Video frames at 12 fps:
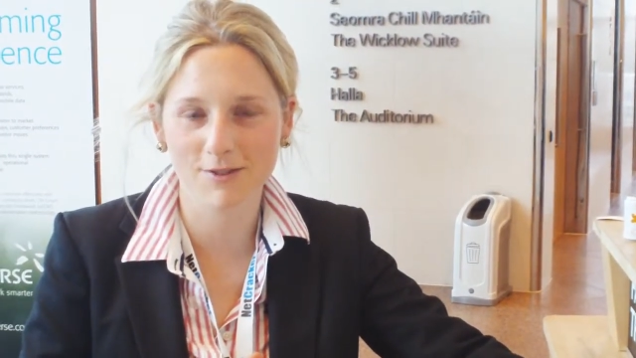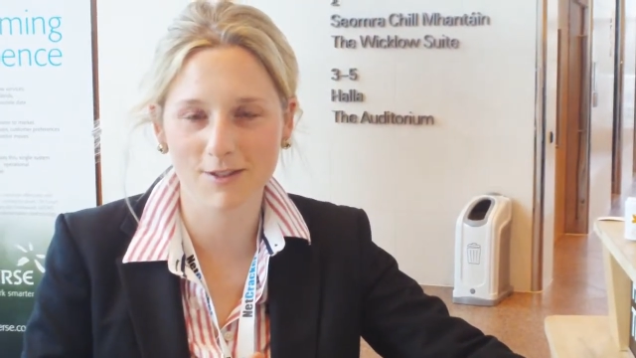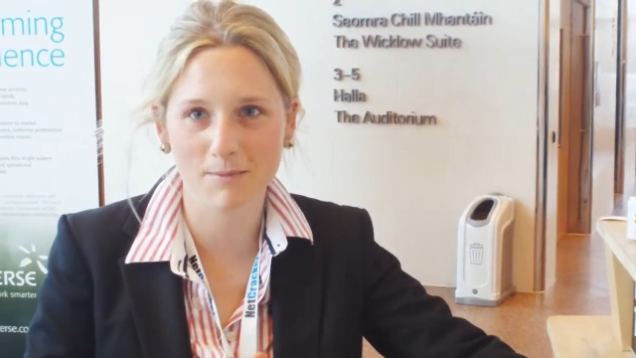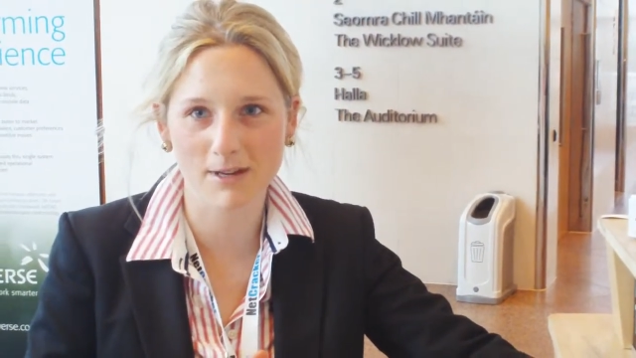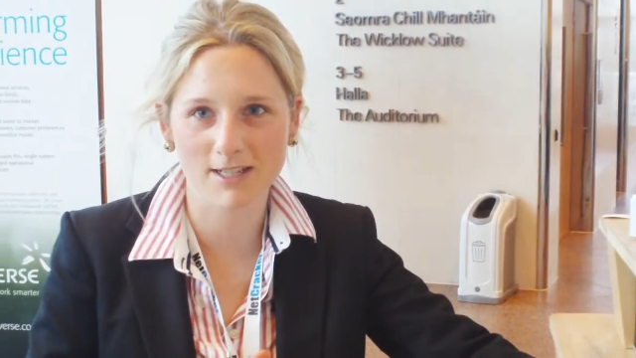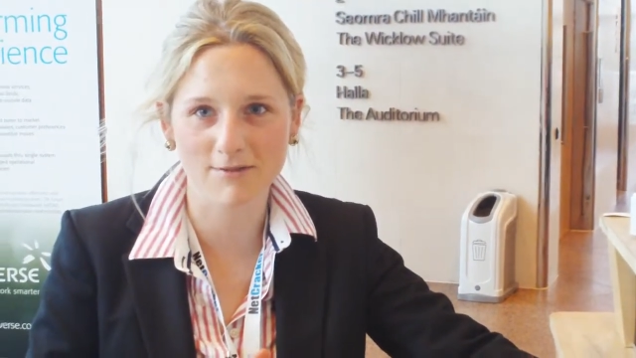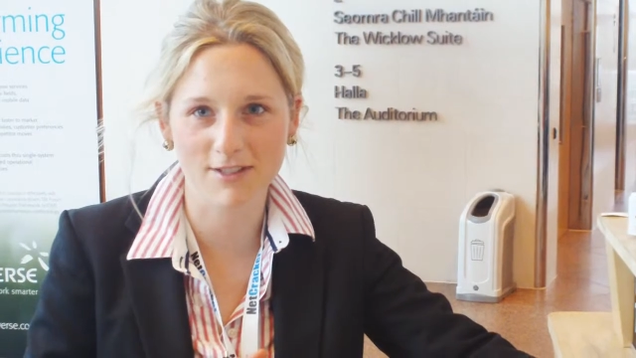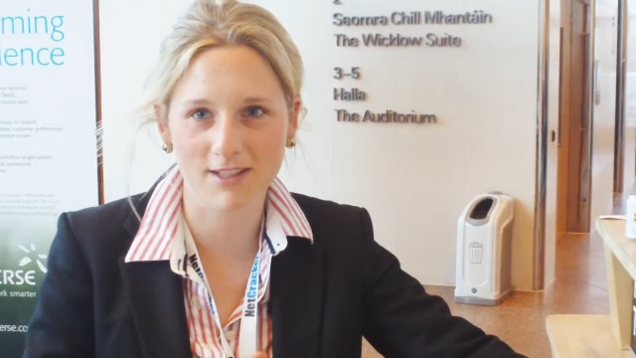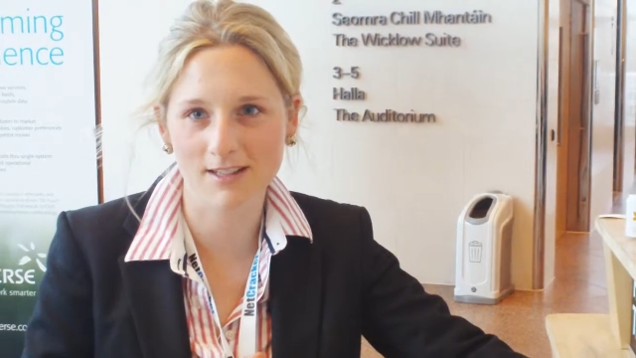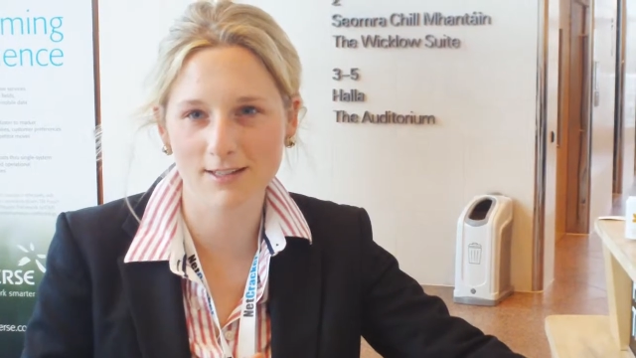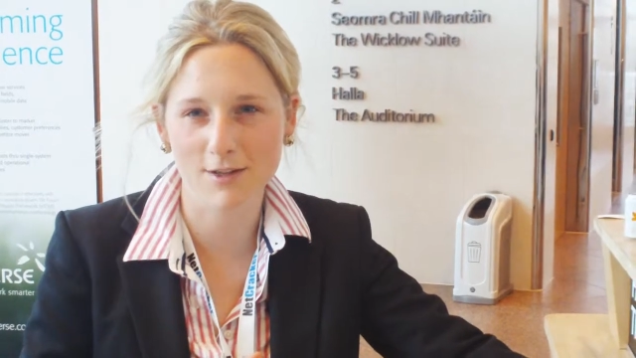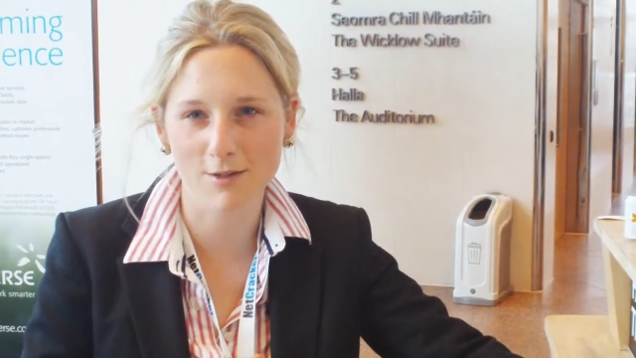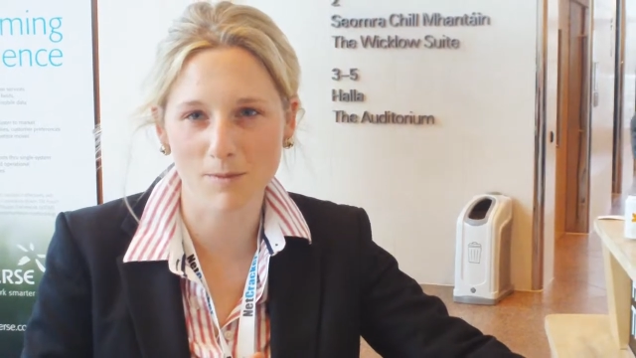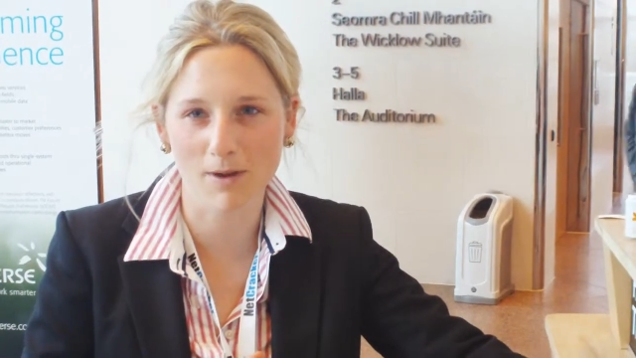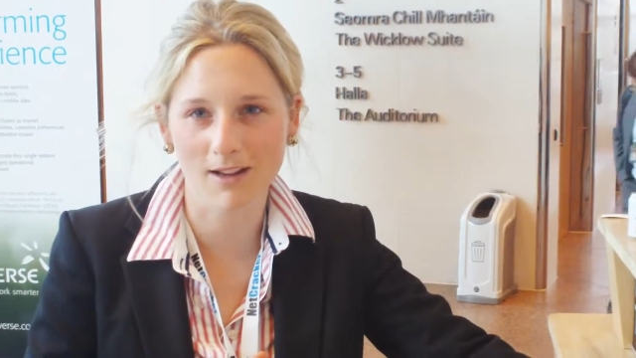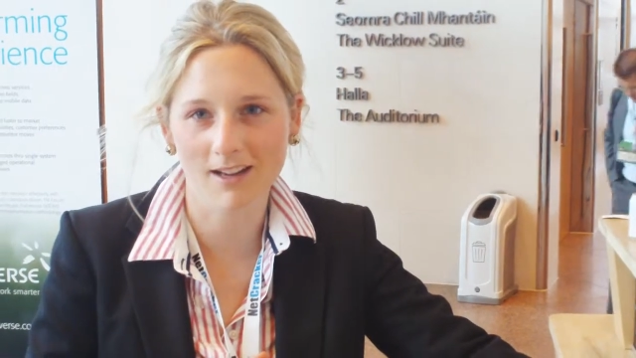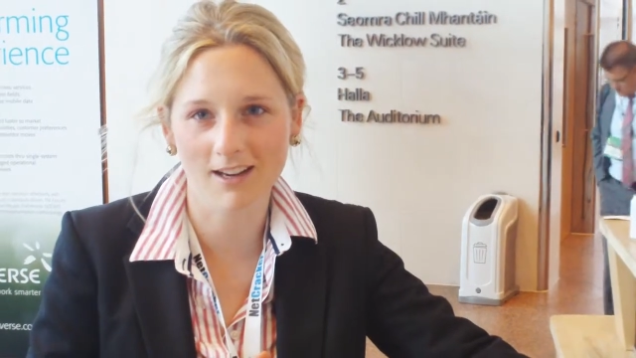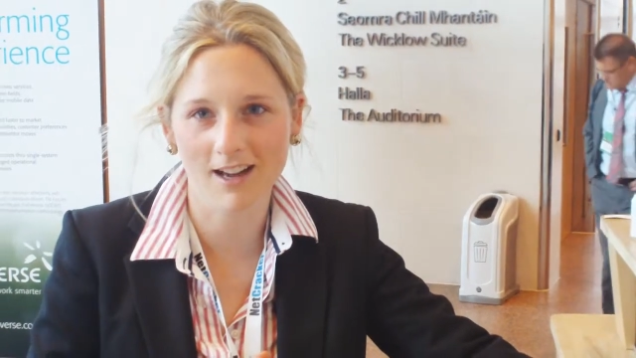especially for like social
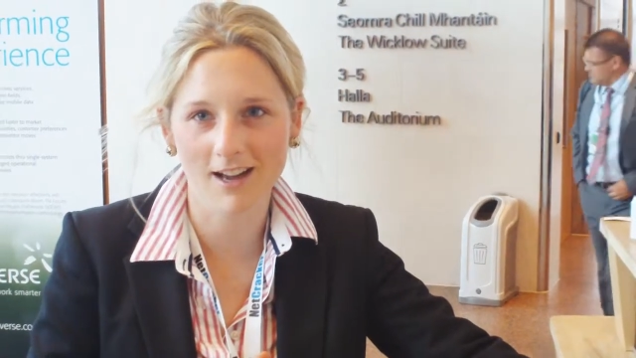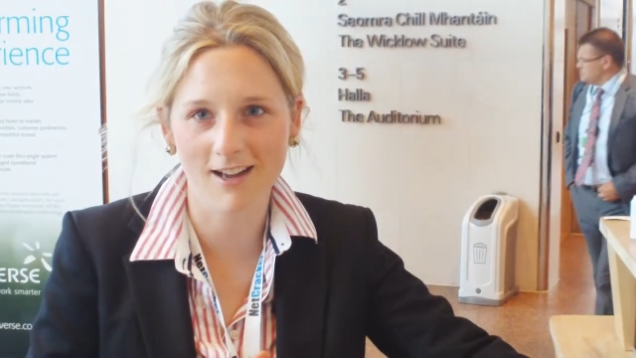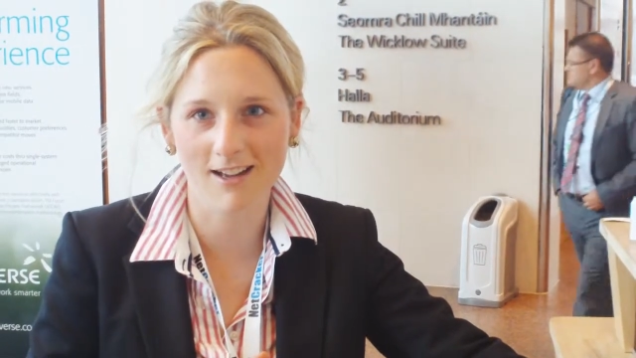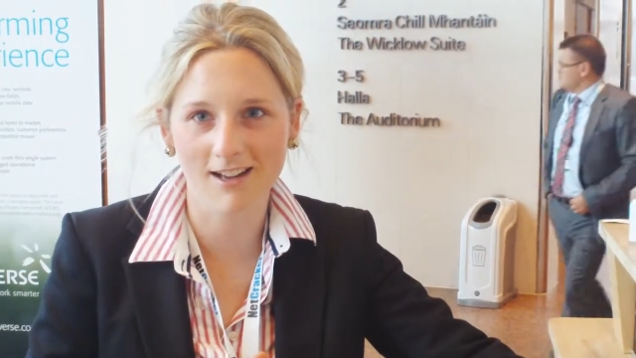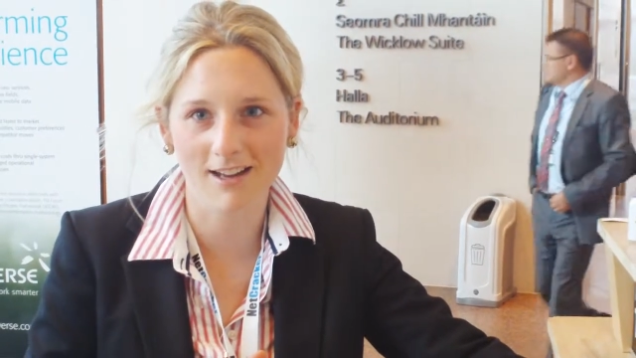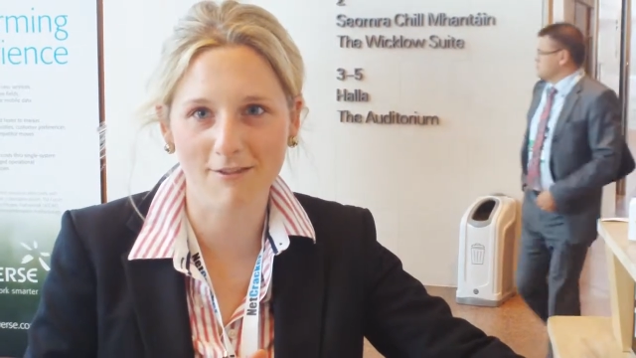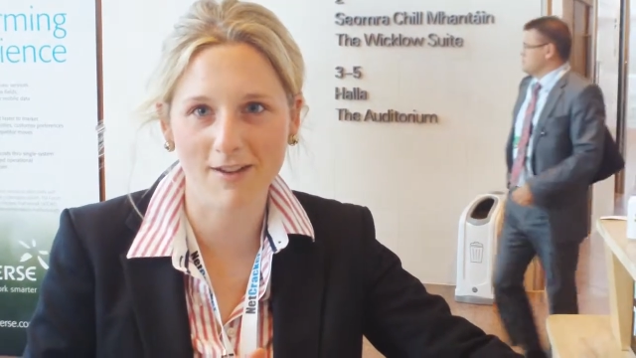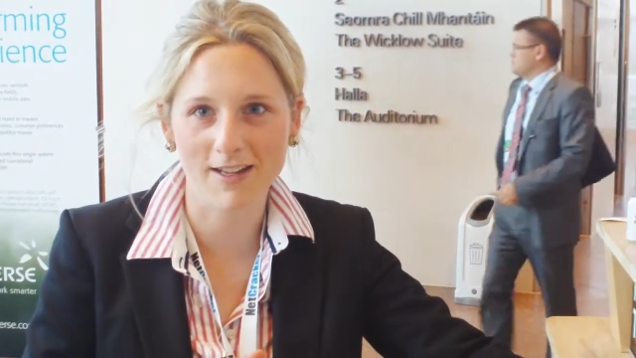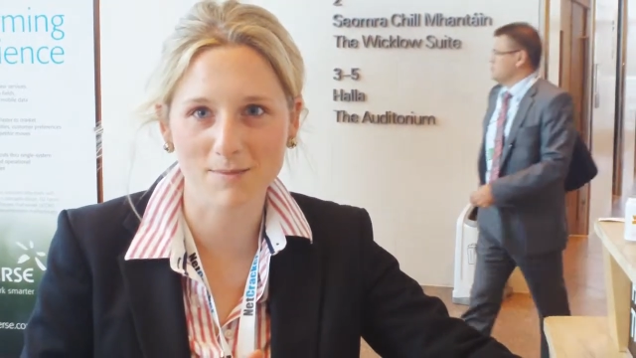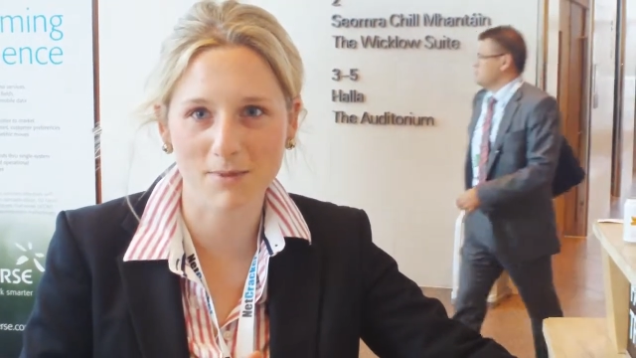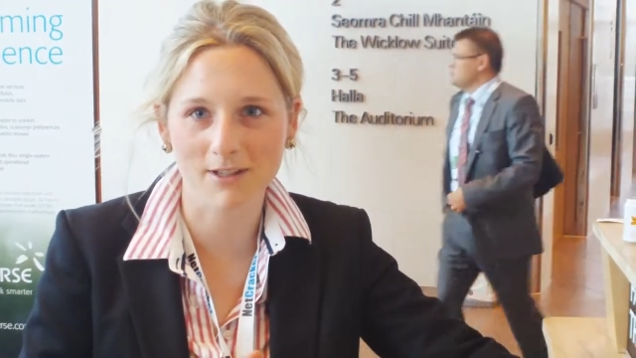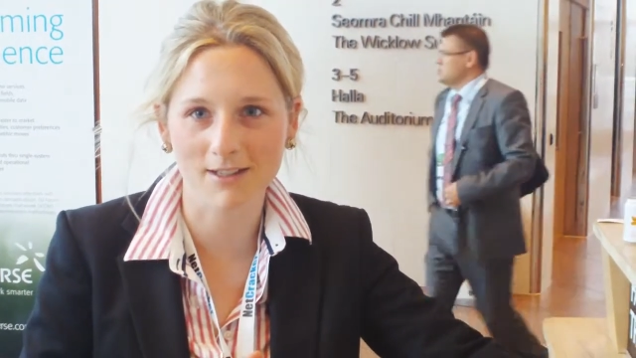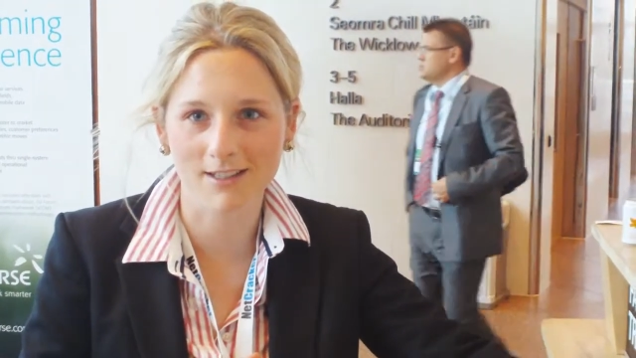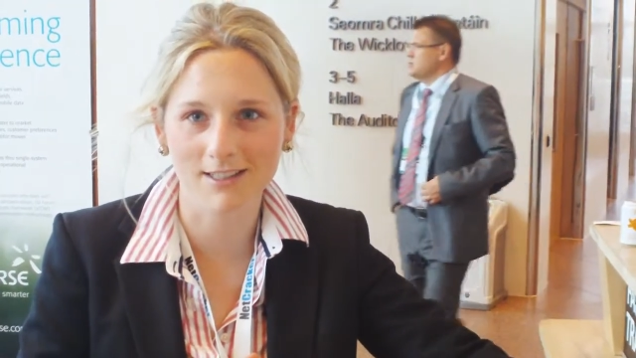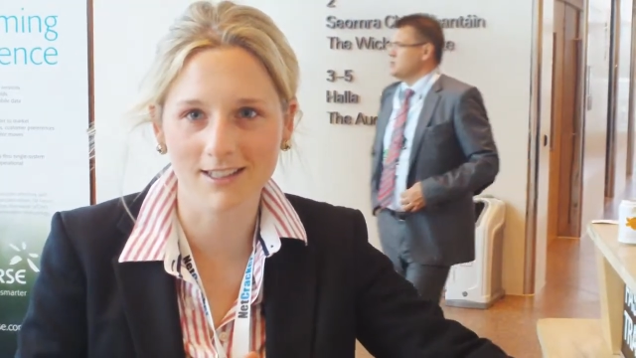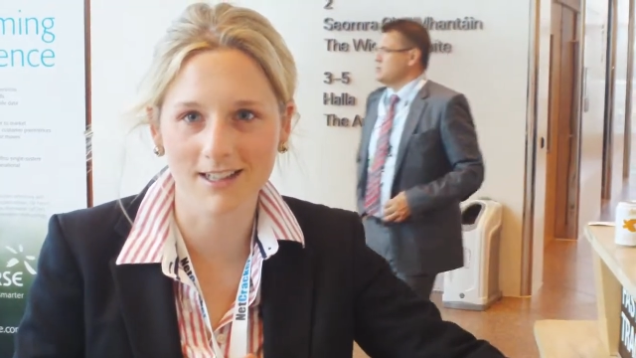blogging, uh, like Facebook